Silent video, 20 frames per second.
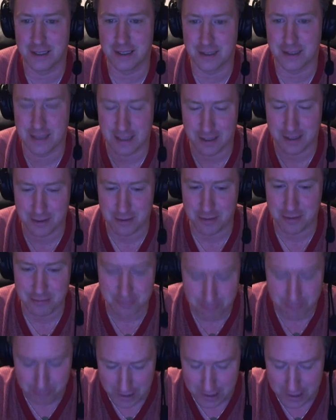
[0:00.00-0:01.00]
kind of
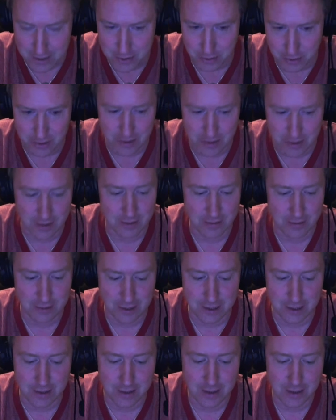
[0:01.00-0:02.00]
rage on it,
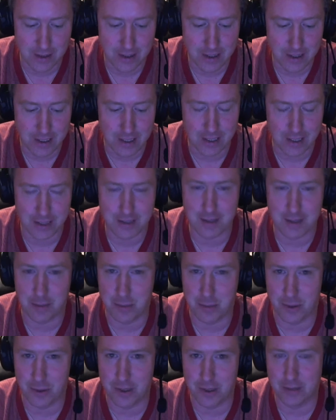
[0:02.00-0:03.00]
right, uh, to a
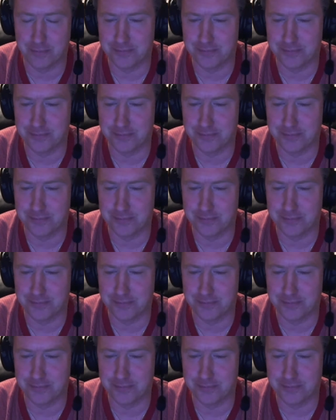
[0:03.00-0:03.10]
point.